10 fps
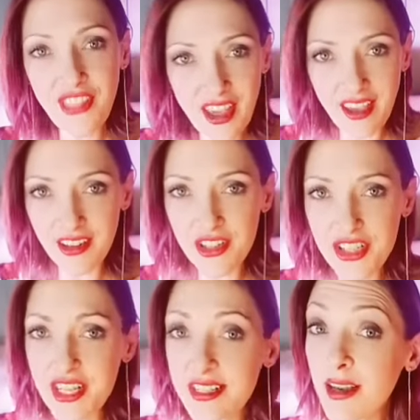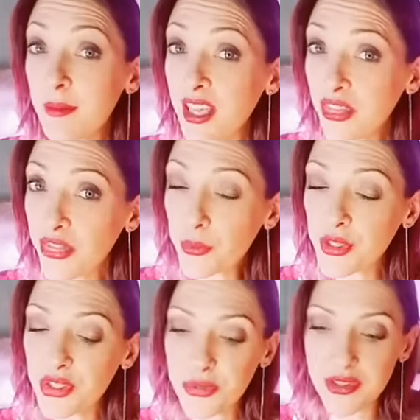the energies coming
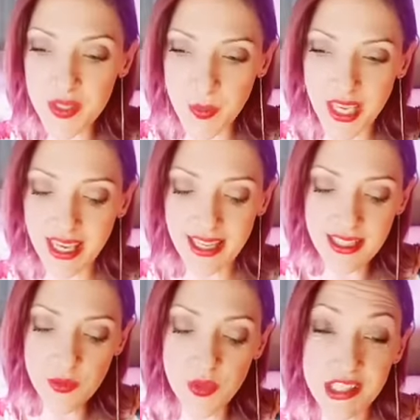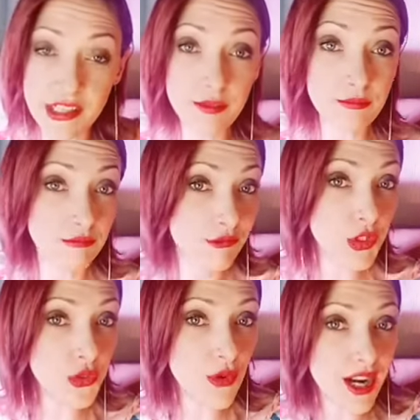through this weekend and wisdom
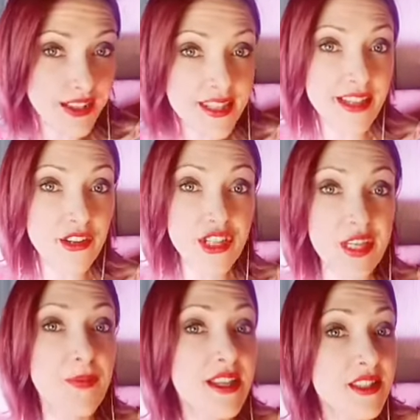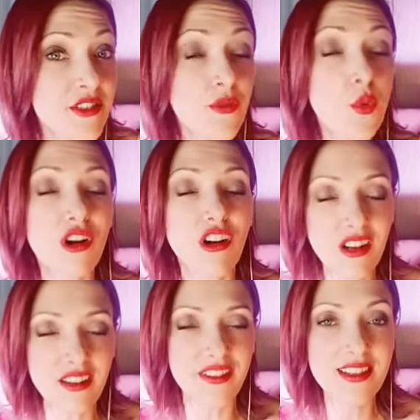to ride these energies best for
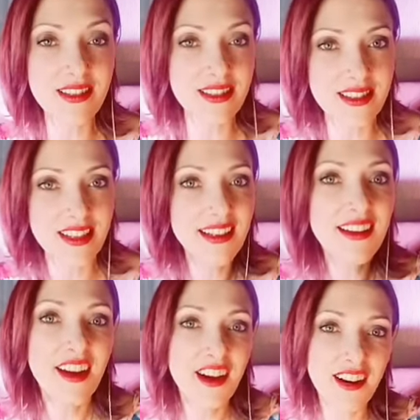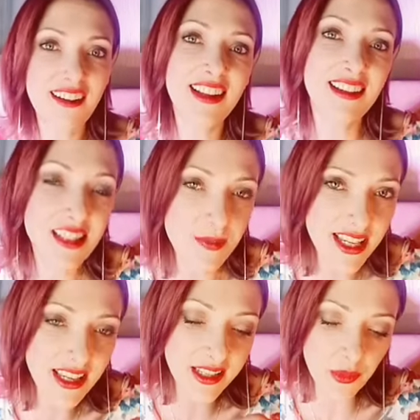all of us. All right, let's
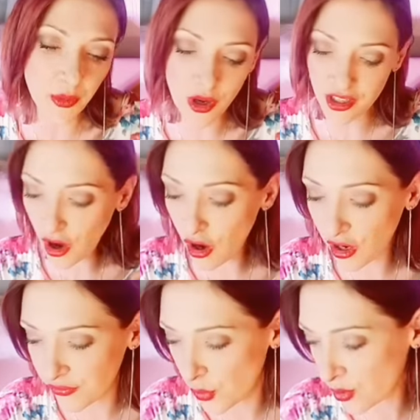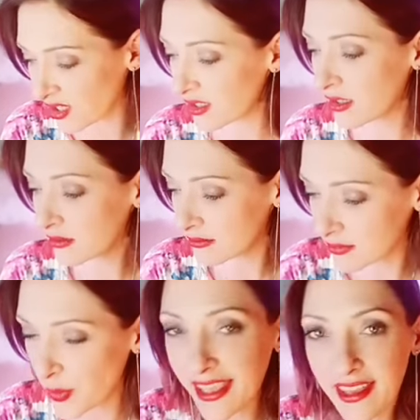begin with one card for
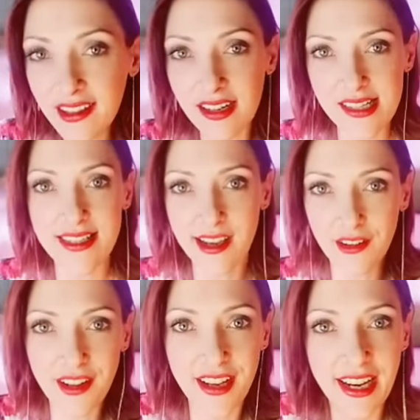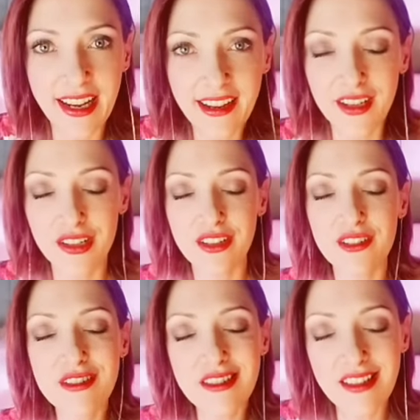weekend, Saturday and
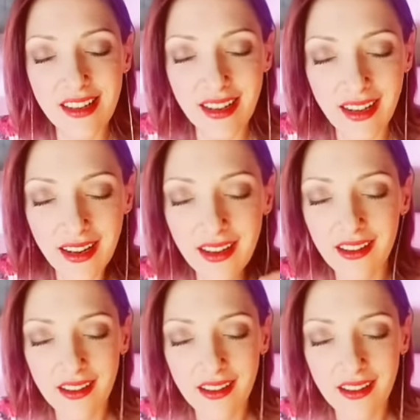Sunday.